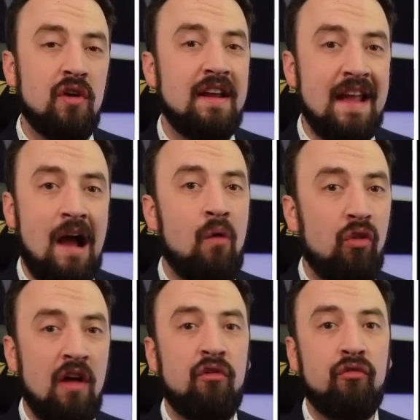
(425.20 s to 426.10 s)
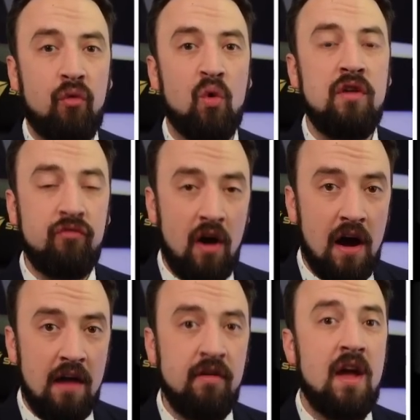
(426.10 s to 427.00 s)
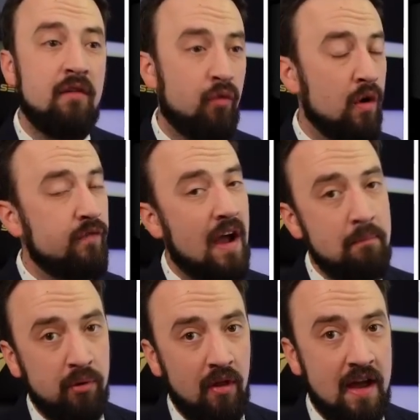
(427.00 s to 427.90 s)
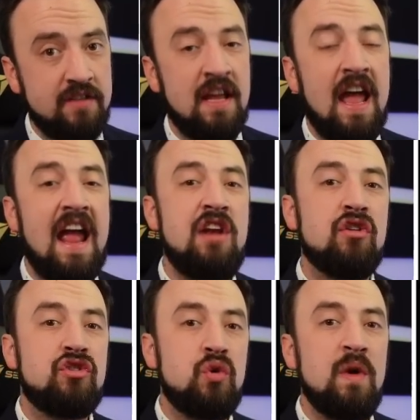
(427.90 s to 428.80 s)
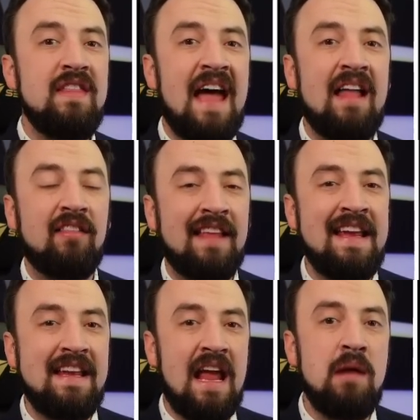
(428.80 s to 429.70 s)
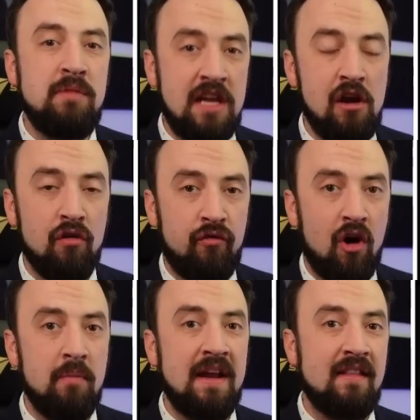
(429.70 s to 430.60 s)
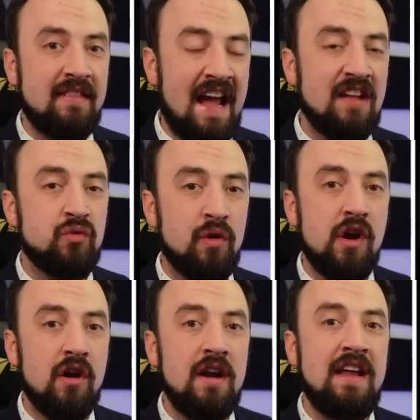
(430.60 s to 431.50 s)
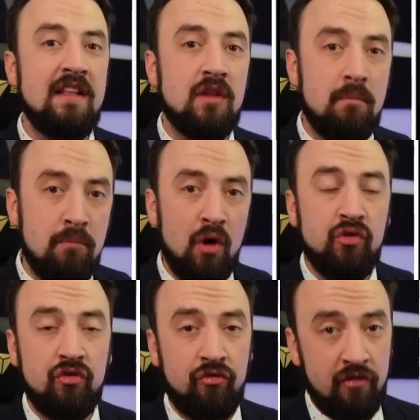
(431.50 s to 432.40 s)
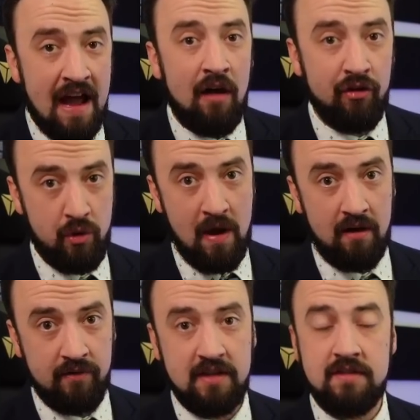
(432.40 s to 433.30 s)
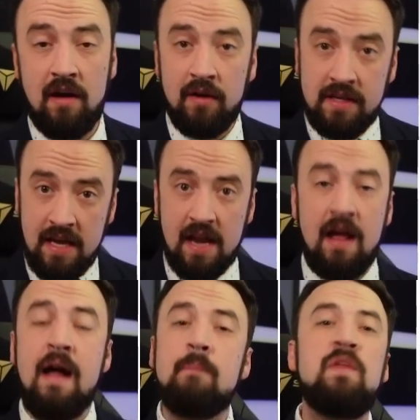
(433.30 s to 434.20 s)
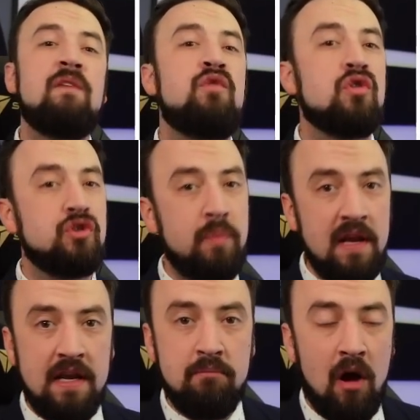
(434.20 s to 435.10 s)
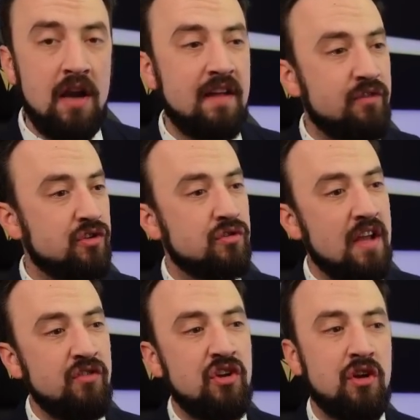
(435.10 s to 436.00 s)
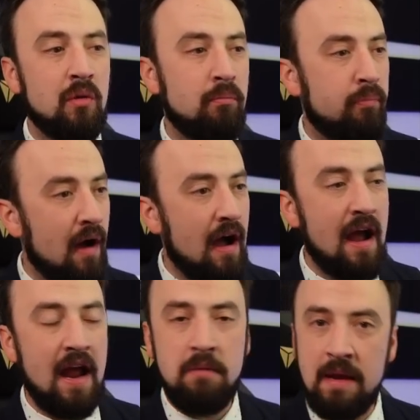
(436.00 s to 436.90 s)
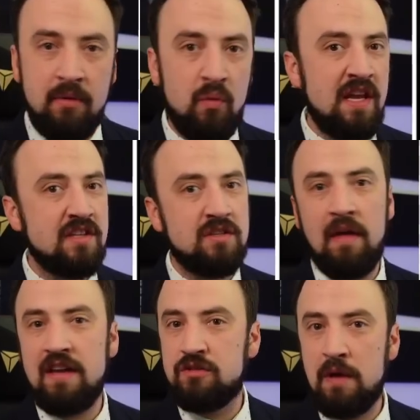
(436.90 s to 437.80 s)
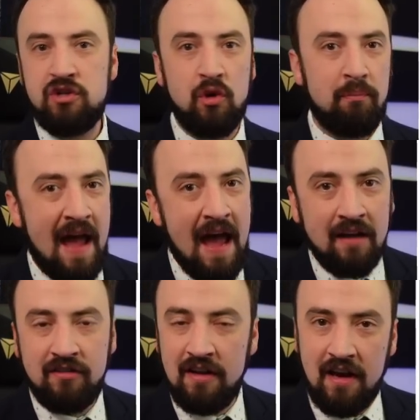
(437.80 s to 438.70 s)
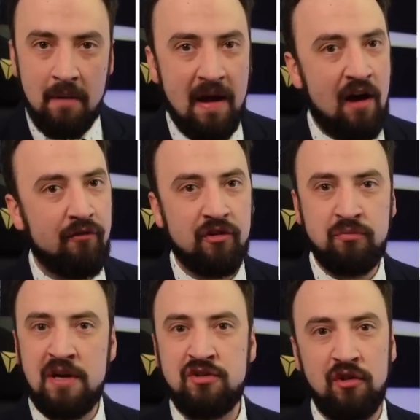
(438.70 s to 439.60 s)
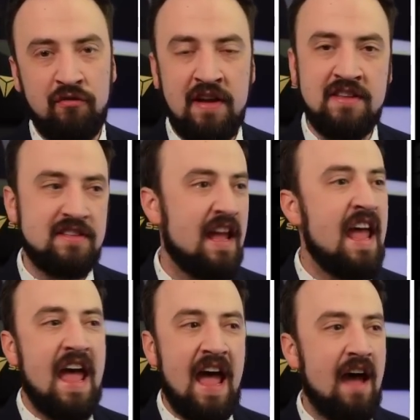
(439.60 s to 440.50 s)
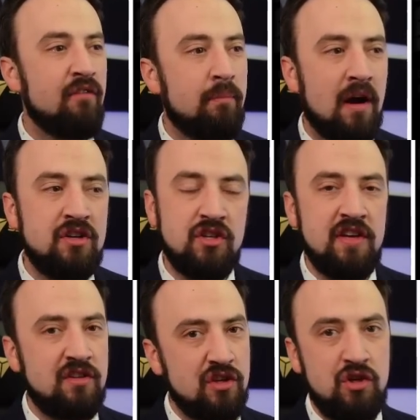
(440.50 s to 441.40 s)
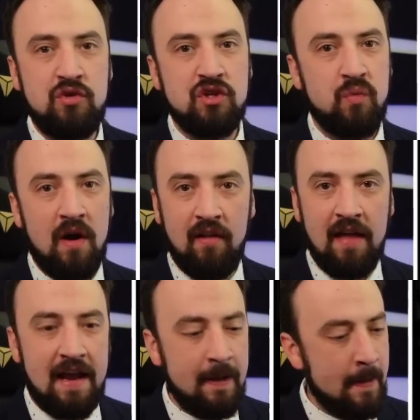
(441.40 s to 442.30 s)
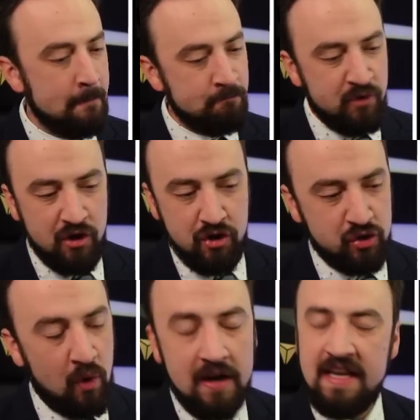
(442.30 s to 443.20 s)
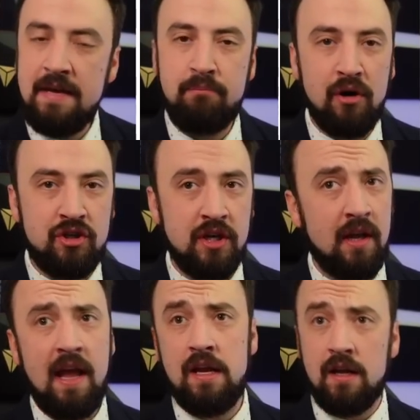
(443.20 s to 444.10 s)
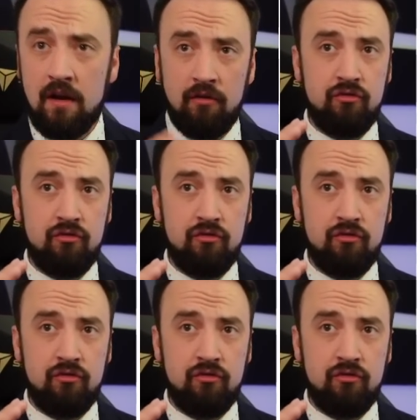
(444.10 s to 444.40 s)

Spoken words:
your account level 45 plus, and you're doing that late game gear farming. That's where you're going to get the most value out of these. Now, again, if you're spending money, if these are things that you're buying, maybe we get some like special packs that come out for special events that have a bunch of these, and you just want to like, you just want to keep pushing. Hey,